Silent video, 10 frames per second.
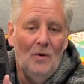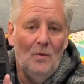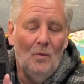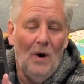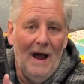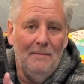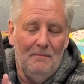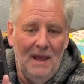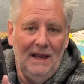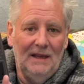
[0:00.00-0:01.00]
what i
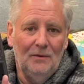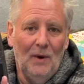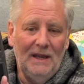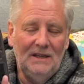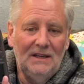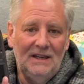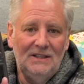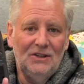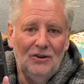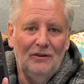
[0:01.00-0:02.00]
mean when you need
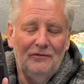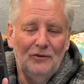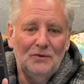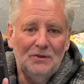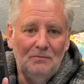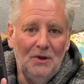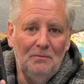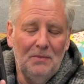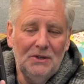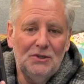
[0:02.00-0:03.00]
to go through some
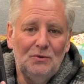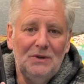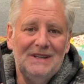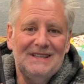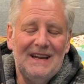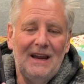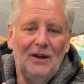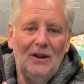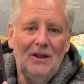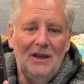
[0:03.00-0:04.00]
numbers to
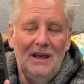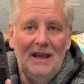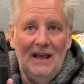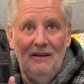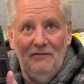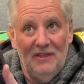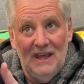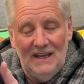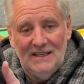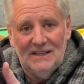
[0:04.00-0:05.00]
understand if
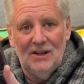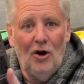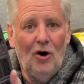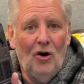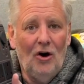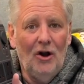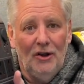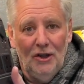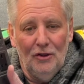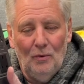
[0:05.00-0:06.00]
this or
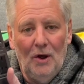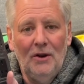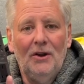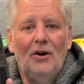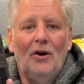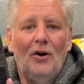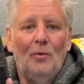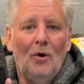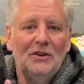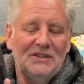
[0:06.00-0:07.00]
another one or
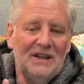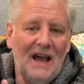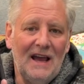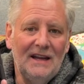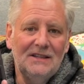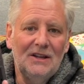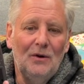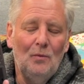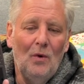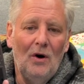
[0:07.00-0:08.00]
what size
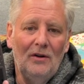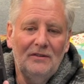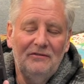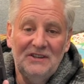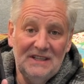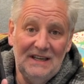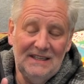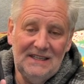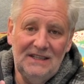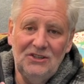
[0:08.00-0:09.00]
and what
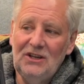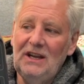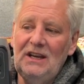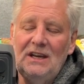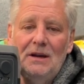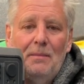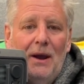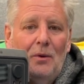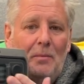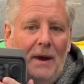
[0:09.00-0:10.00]
facilities you need in a
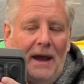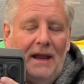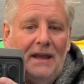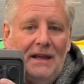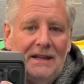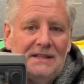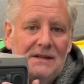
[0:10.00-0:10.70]
power pack to